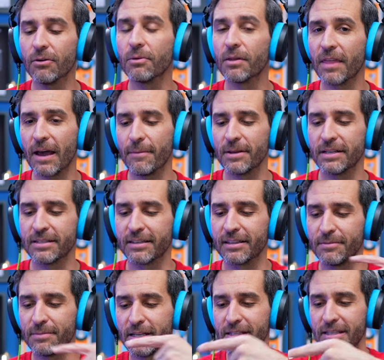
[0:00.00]
And what that
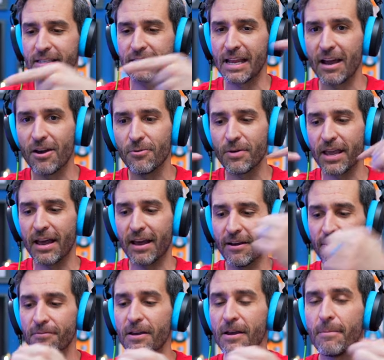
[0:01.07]
basically means is now we
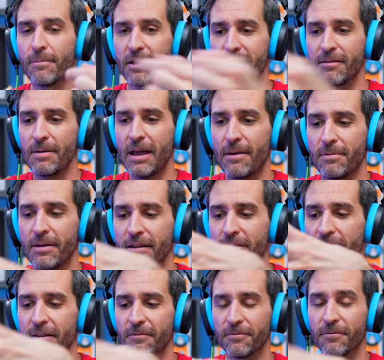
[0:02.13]
have pickup happening
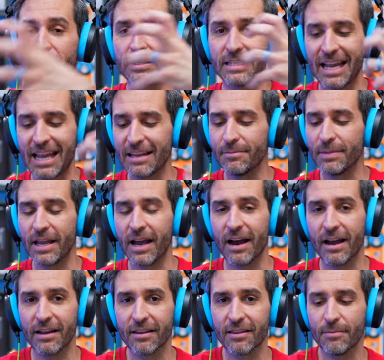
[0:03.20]
in front and
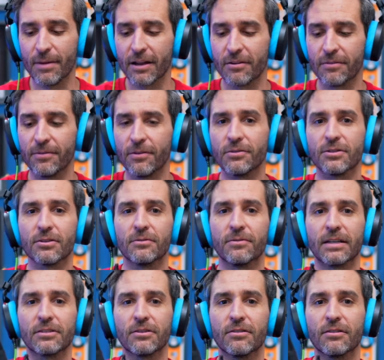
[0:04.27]
behind the microphone. So if
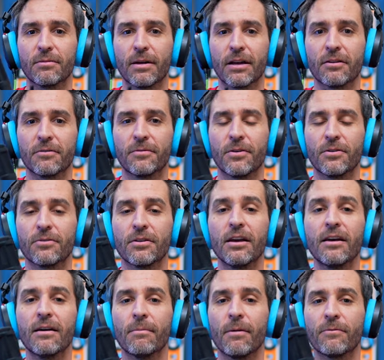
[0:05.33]
I turn the microphone,
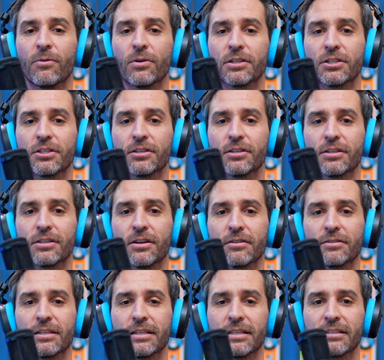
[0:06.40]
my voice should
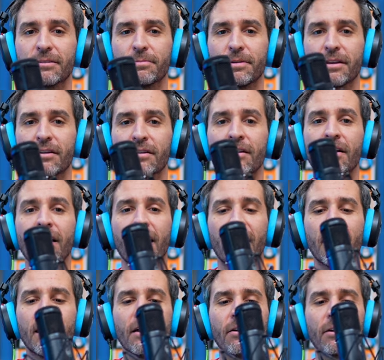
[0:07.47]
start to disappear.
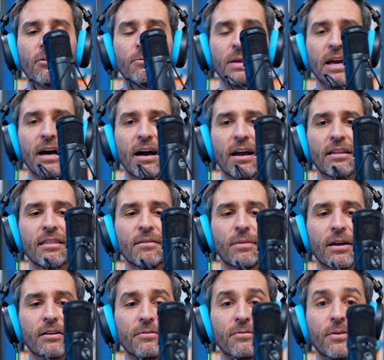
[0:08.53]
And now I go behind the
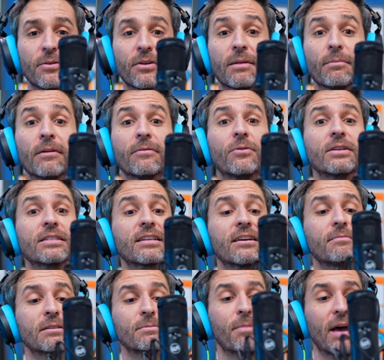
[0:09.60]
microphone and my voice
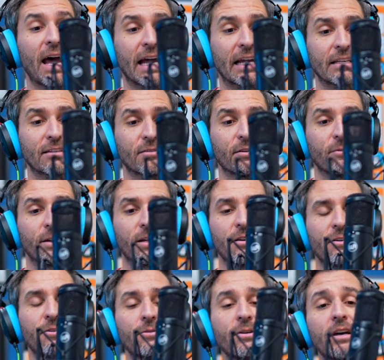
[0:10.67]
comes back. So there we
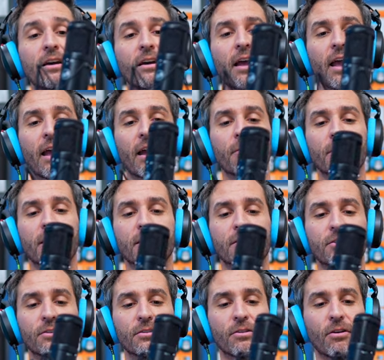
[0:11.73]
go. And we can
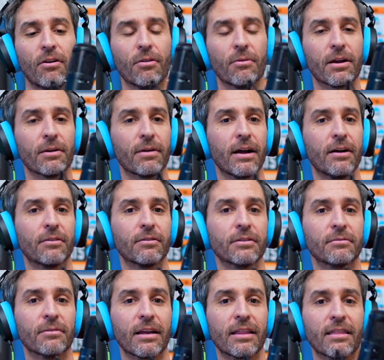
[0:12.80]
turn all the way around
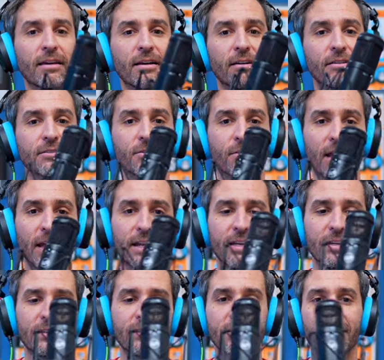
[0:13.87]
right there. So that
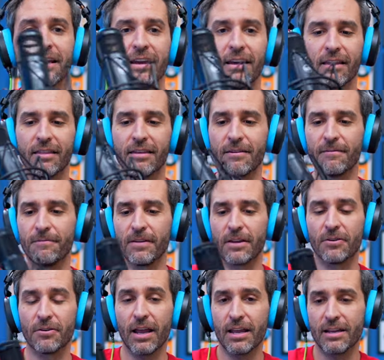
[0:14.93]
is the
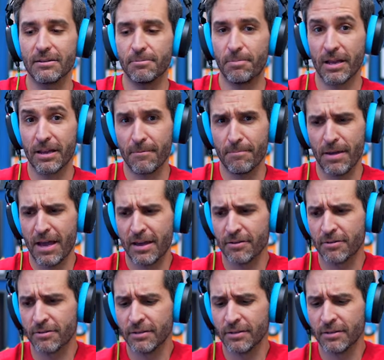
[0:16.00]
figure eight pickup pattern.